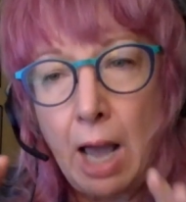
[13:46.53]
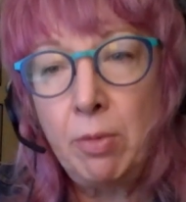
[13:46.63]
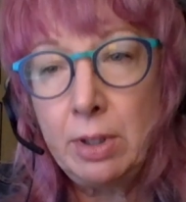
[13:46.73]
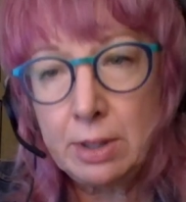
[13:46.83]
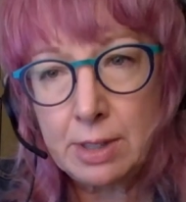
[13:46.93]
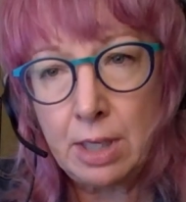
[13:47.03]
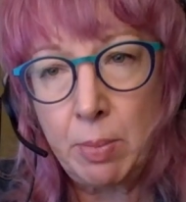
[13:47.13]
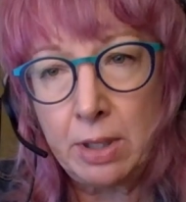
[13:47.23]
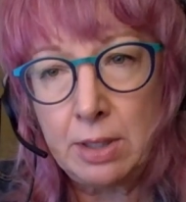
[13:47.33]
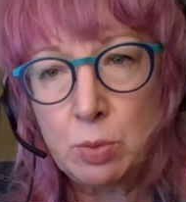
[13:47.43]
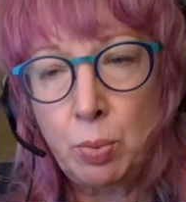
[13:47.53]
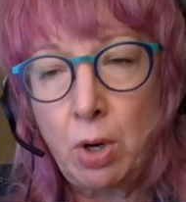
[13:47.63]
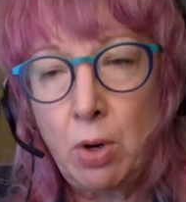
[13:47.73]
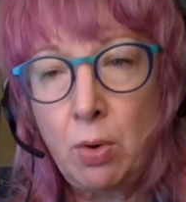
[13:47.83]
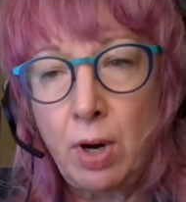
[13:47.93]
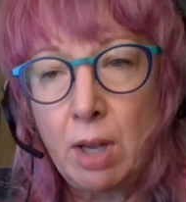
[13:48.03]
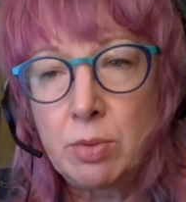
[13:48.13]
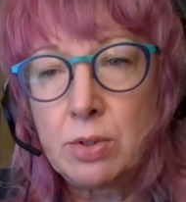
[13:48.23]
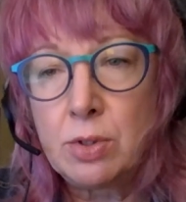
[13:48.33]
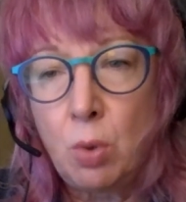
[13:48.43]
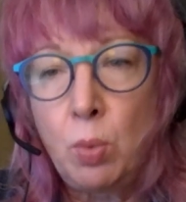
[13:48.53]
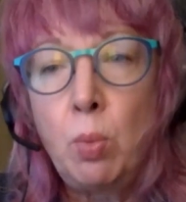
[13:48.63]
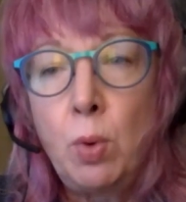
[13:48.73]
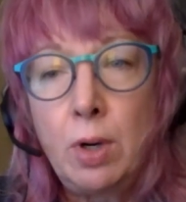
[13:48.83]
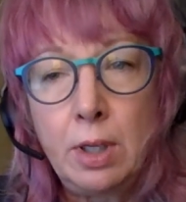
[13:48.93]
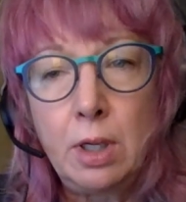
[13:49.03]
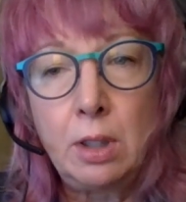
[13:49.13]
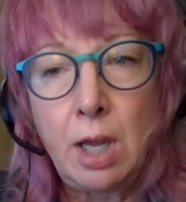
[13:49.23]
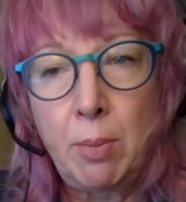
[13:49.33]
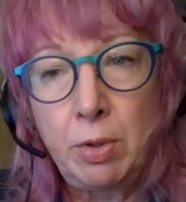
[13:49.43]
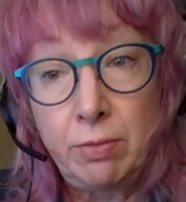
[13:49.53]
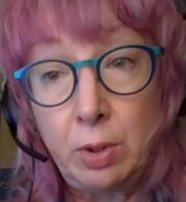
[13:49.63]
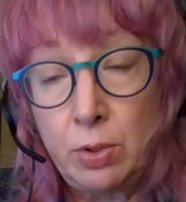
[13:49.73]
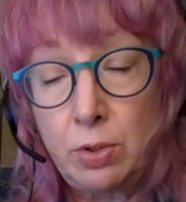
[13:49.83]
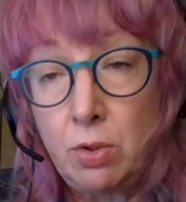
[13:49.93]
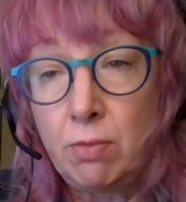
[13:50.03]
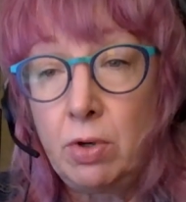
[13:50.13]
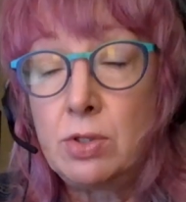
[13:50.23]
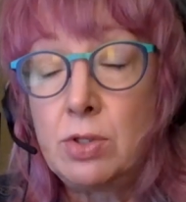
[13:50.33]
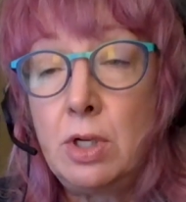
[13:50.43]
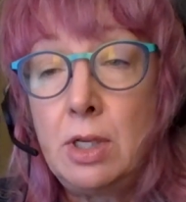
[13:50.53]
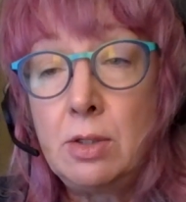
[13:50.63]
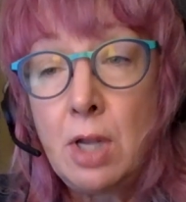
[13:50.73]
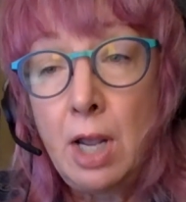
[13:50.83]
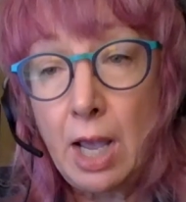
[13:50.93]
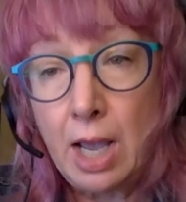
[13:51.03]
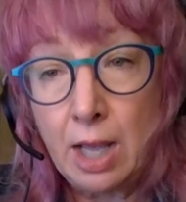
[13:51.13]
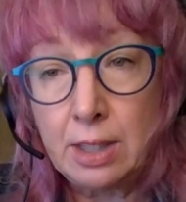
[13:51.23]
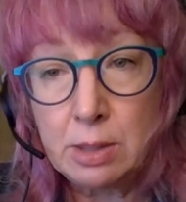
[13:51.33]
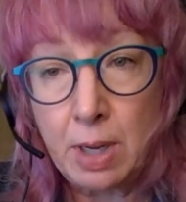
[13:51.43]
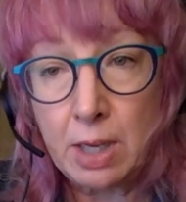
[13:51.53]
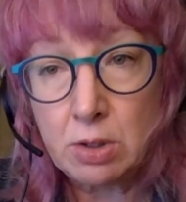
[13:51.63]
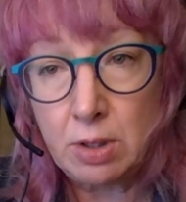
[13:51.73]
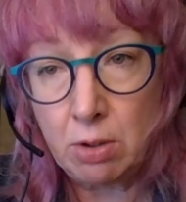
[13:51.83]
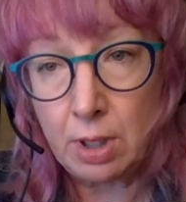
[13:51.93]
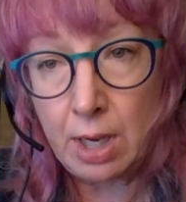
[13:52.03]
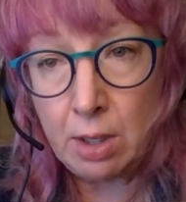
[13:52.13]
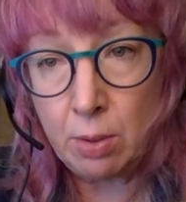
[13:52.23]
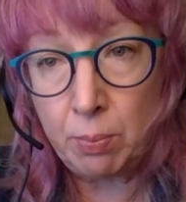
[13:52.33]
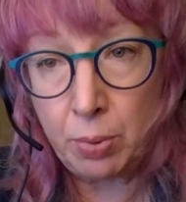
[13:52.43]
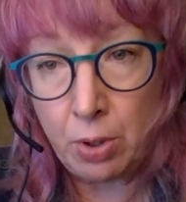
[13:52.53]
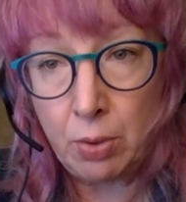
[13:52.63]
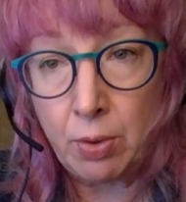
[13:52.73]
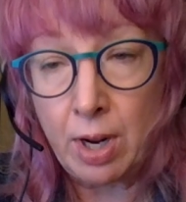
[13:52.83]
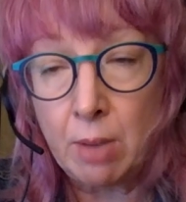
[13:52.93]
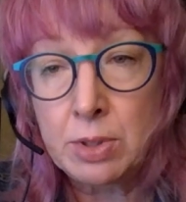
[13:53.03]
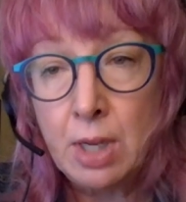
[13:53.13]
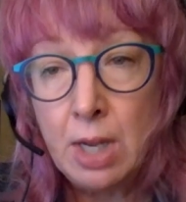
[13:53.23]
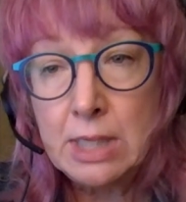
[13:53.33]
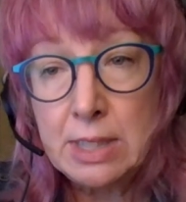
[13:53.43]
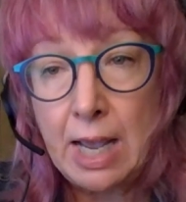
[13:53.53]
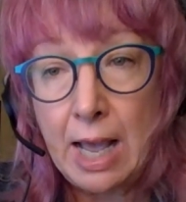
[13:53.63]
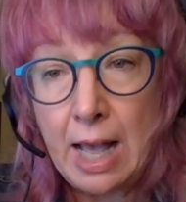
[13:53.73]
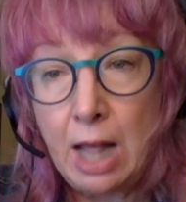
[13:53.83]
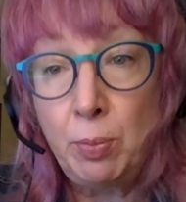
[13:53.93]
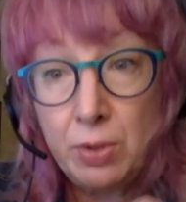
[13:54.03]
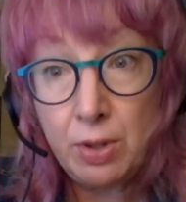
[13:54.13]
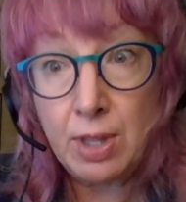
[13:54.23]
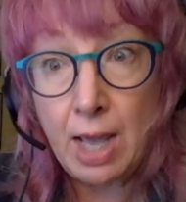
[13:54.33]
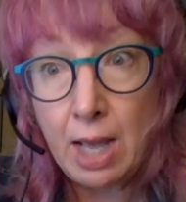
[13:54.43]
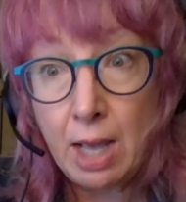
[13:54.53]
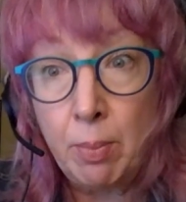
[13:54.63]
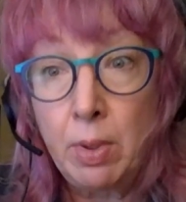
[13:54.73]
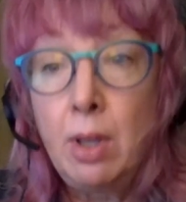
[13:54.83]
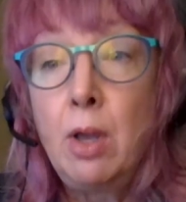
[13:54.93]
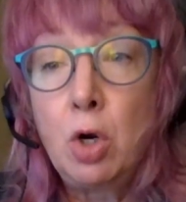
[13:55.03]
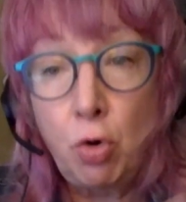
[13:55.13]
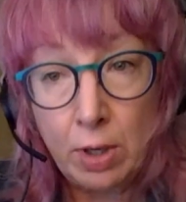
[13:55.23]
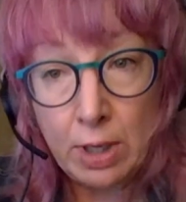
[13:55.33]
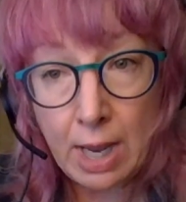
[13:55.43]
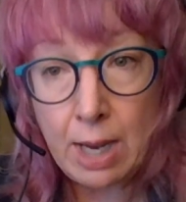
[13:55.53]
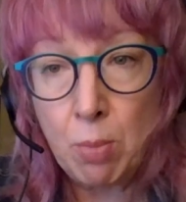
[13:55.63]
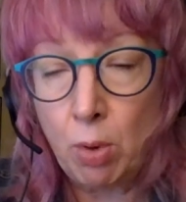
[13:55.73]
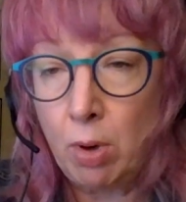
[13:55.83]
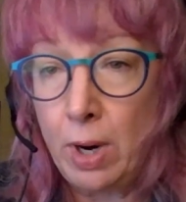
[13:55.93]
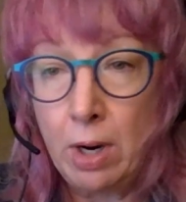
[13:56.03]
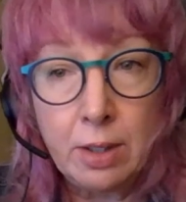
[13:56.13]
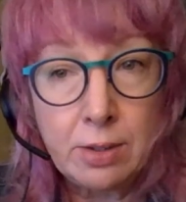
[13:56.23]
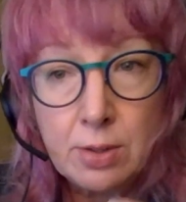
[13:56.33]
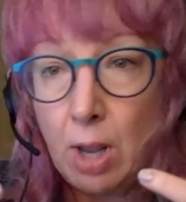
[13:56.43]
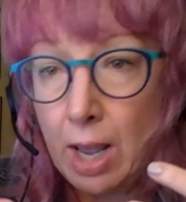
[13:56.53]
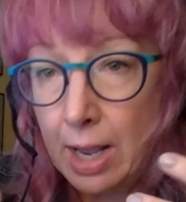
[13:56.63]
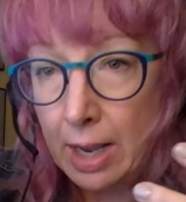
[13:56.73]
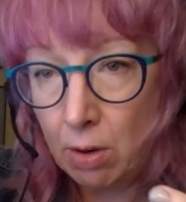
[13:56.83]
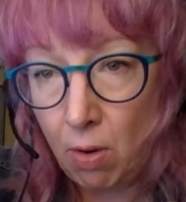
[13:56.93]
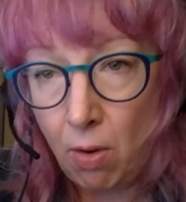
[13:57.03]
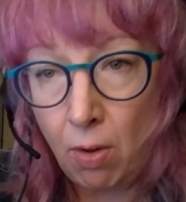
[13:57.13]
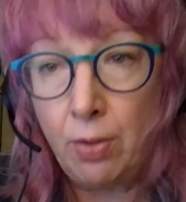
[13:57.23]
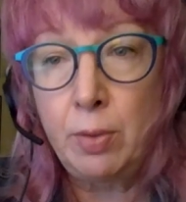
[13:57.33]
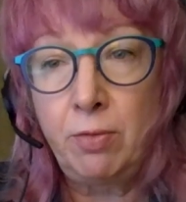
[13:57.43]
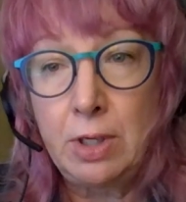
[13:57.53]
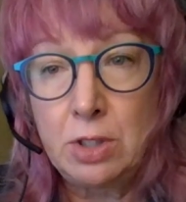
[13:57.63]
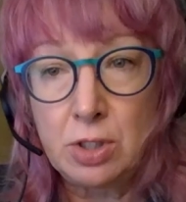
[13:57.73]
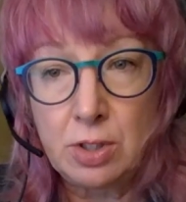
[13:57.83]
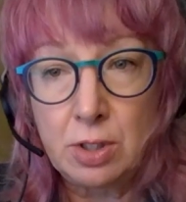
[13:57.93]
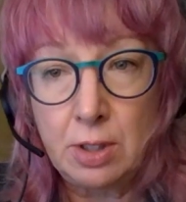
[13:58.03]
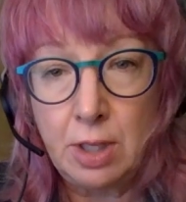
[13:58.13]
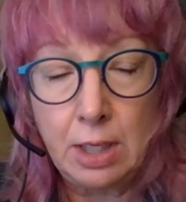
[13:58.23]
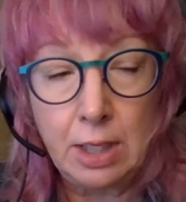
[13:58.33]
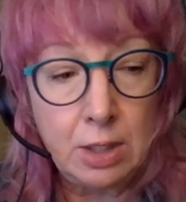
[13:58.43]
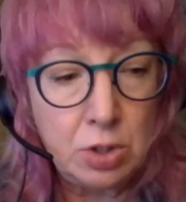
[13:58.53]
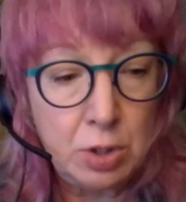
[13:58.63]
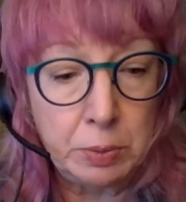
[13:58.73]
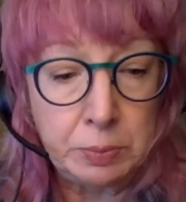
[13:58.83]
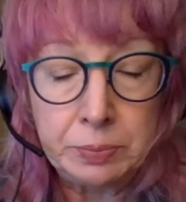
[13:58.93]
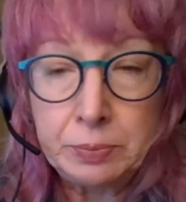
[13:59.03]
I'm really excited about these programs. And so we're working collaboratively with universities and these master irrigator programs to help them create more awareness in all the reaches that they can get to.